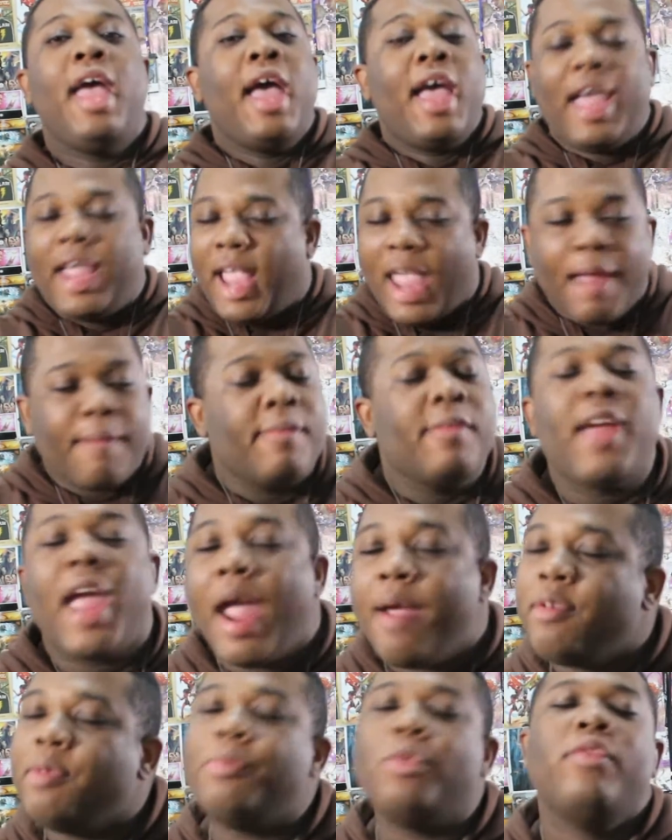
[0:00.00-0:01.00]
Like every
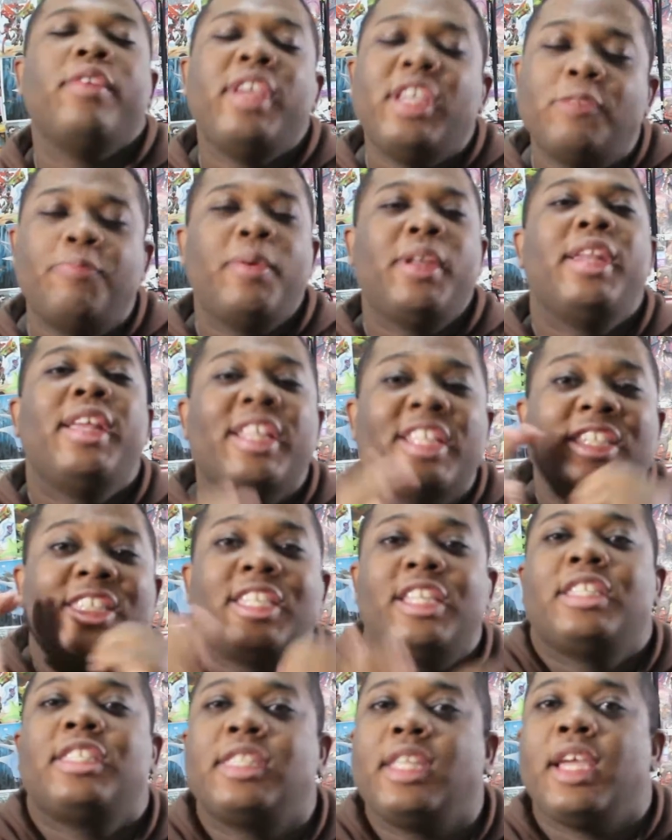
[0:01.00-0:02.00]
every movie he's been in
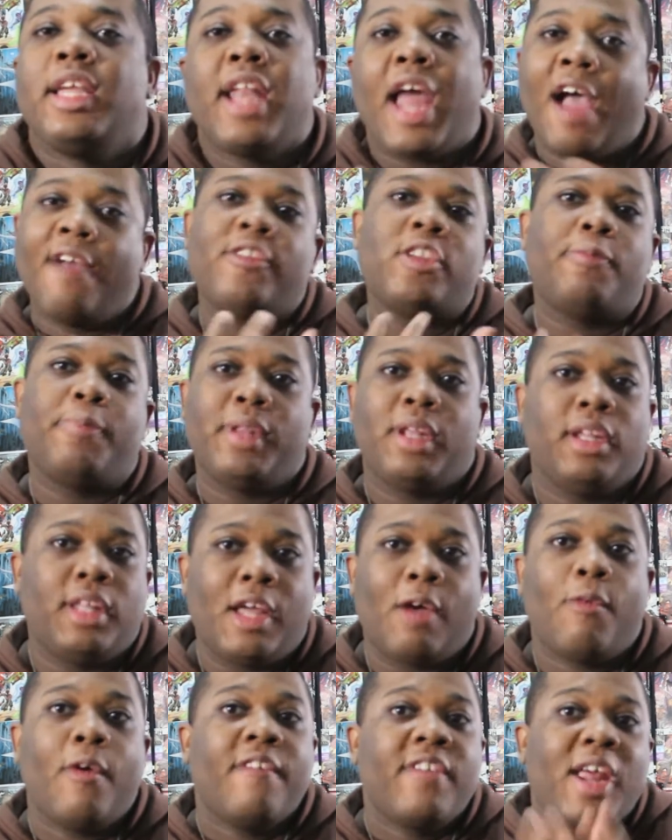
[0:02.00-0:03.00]
since then, I've just been in
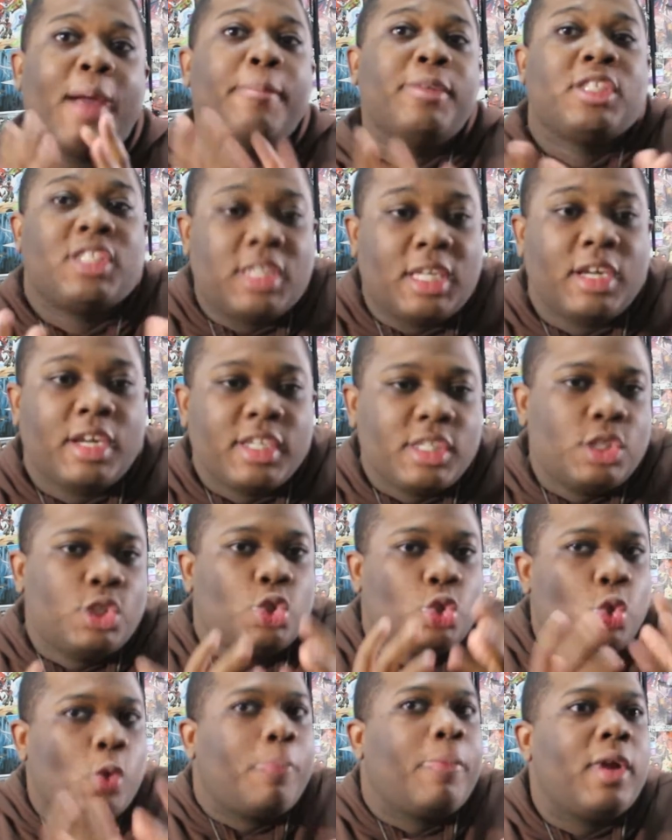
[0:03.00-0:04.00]
love with. I'm just like
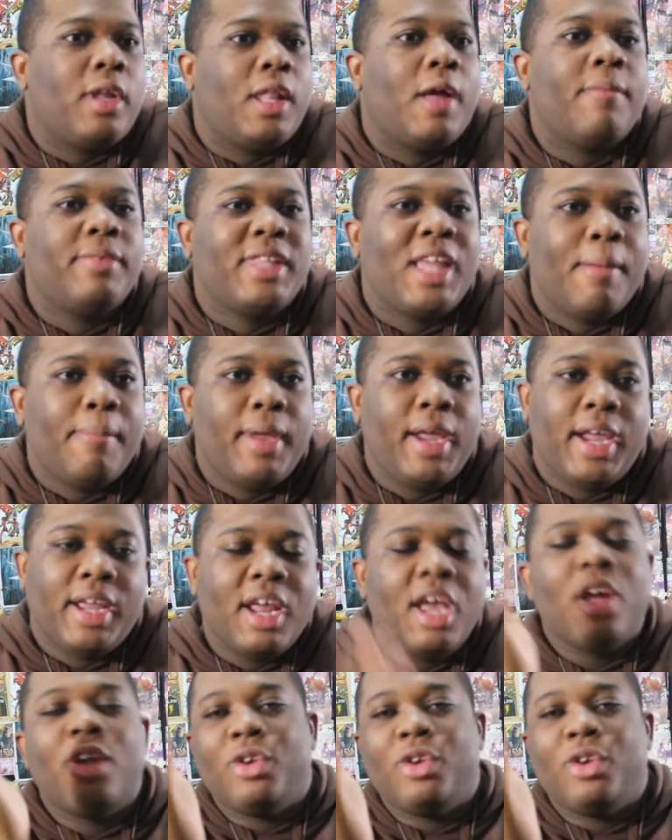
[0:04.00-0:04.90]
super in love with that man.